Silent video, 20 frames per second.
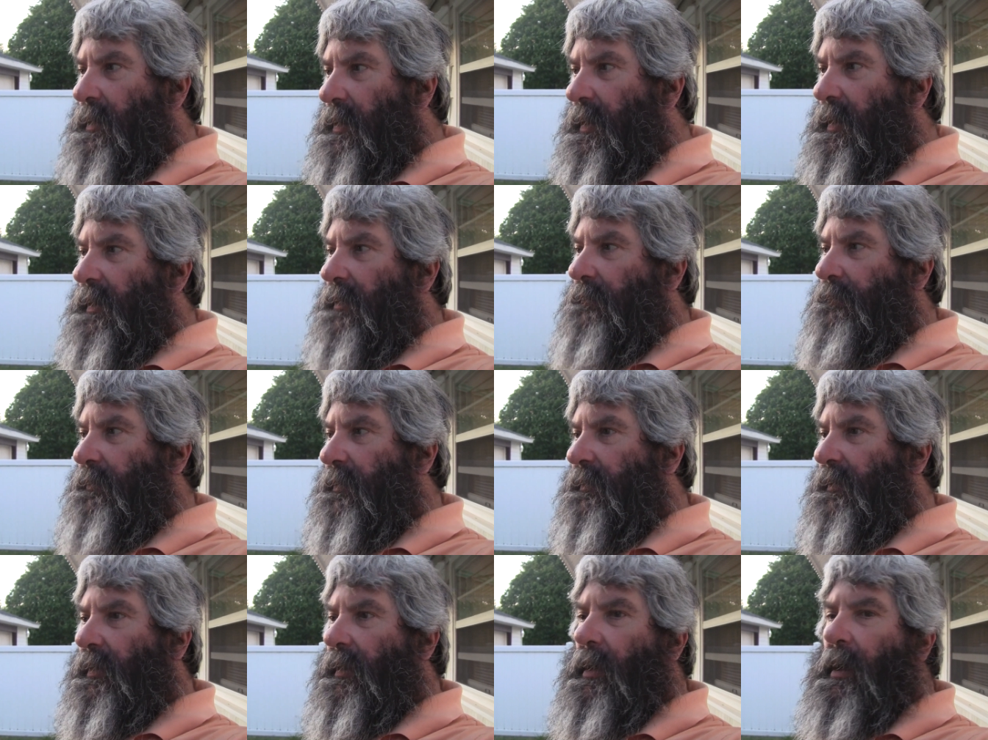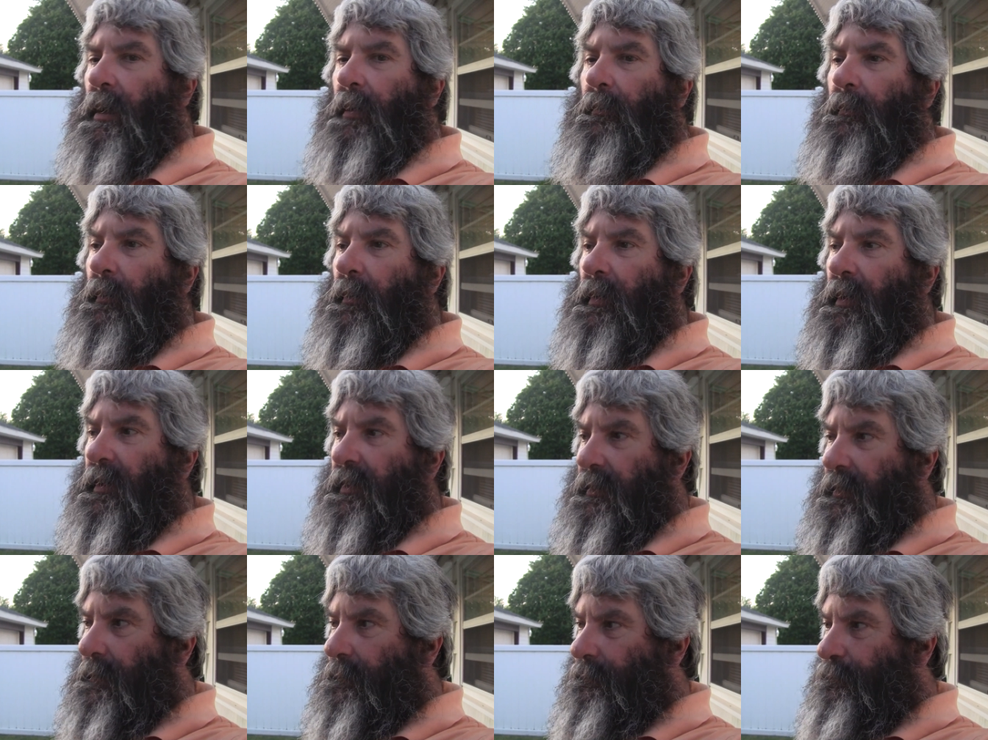A very long
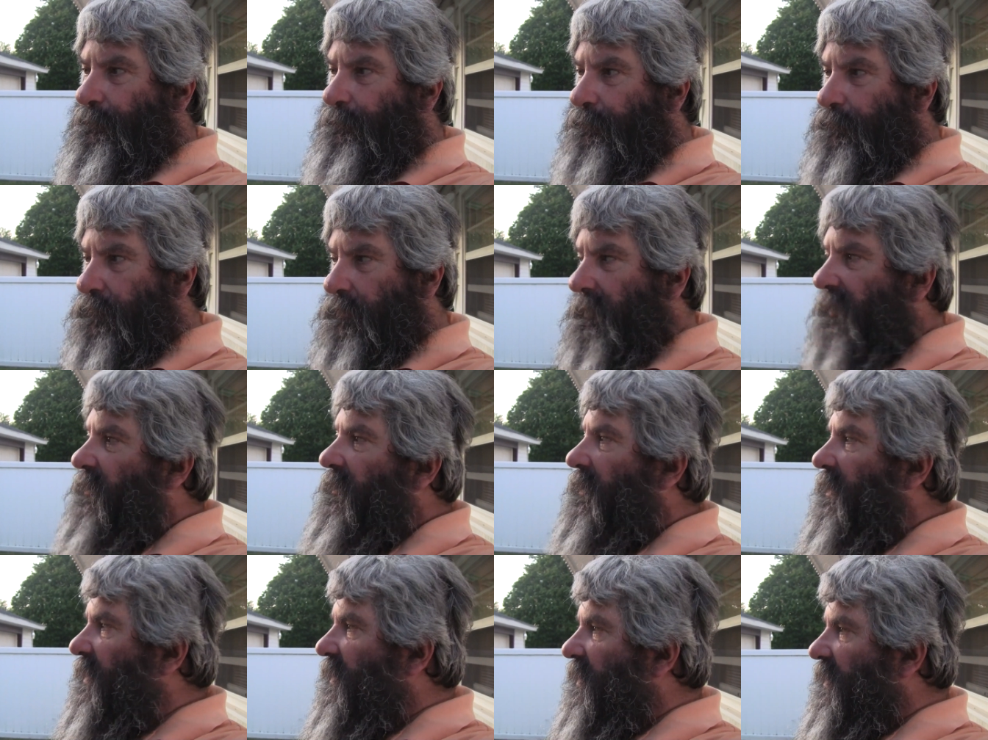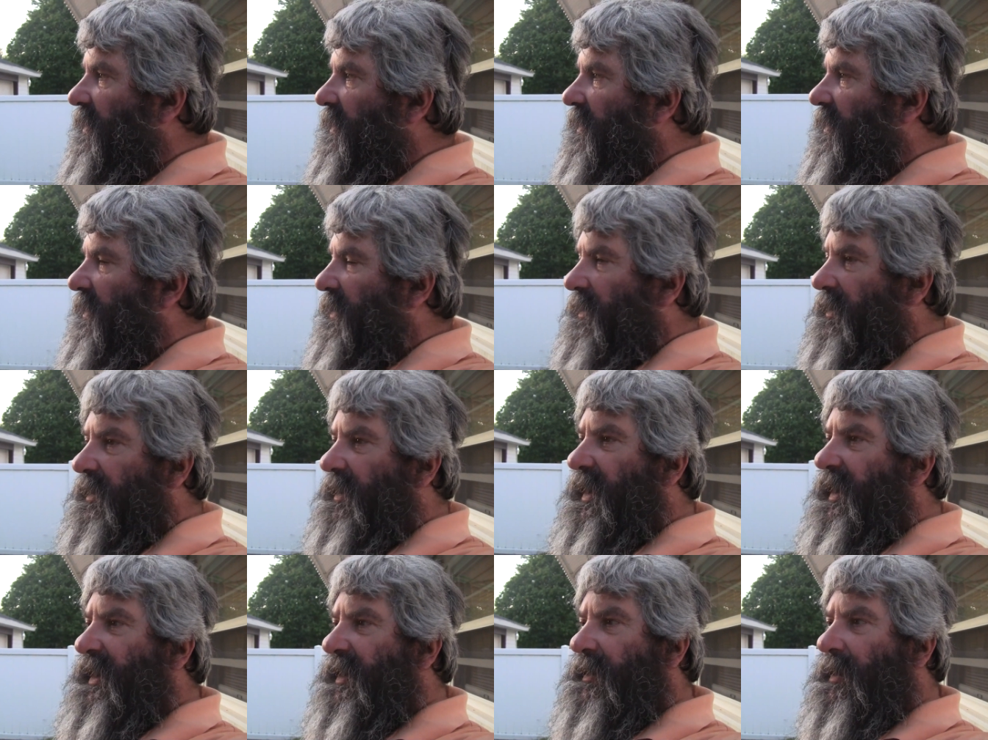one. It
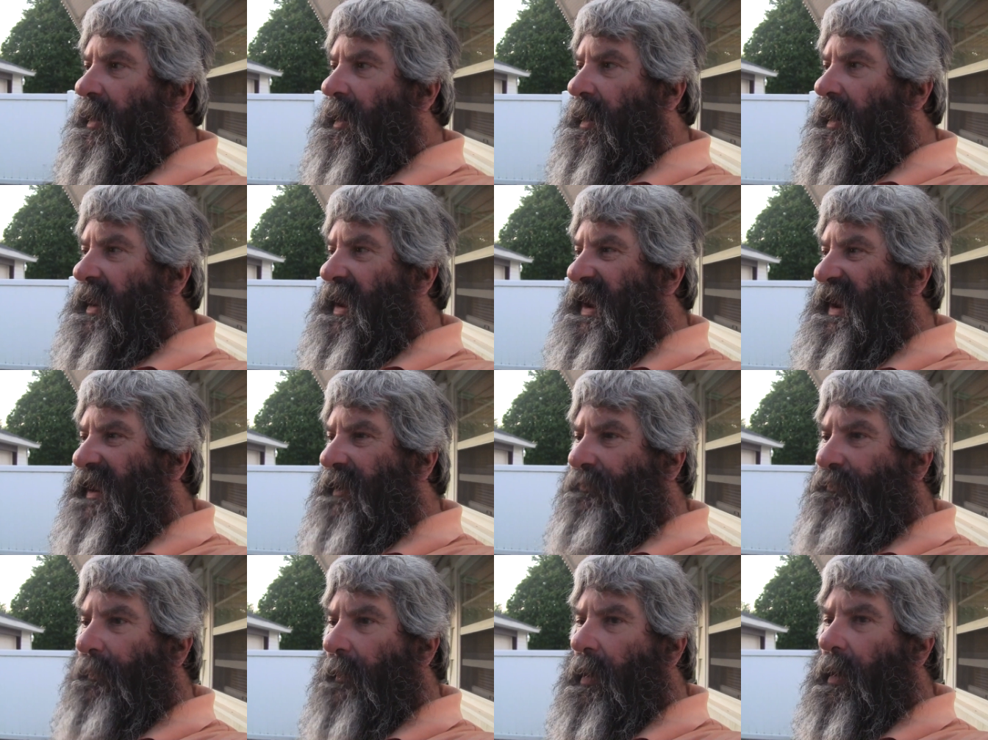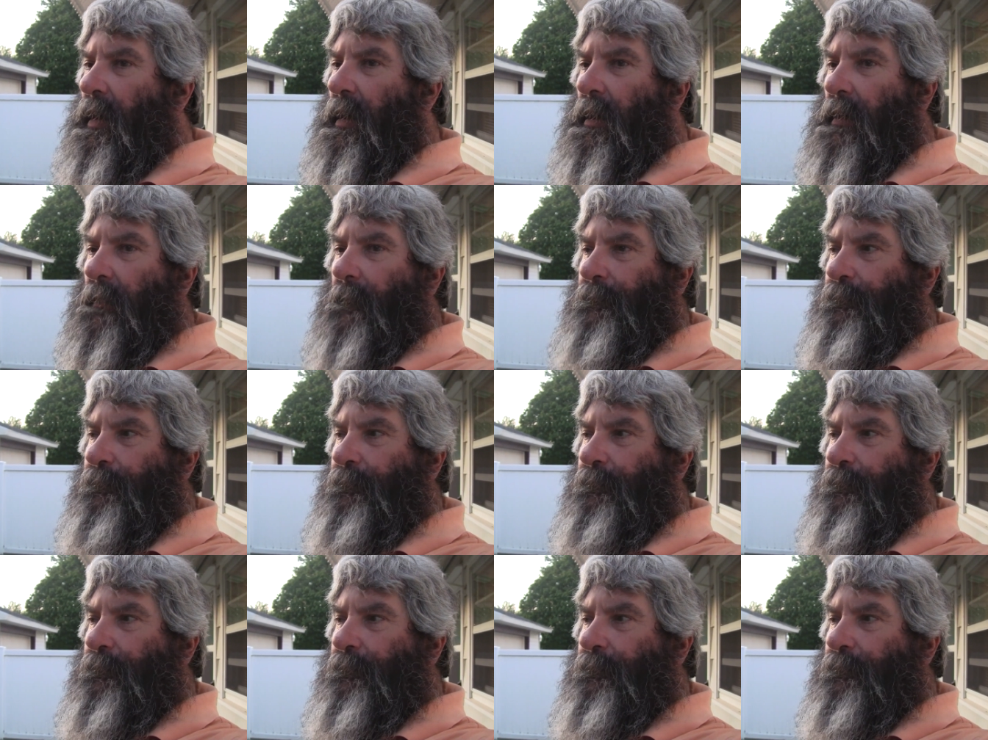had a half a uh,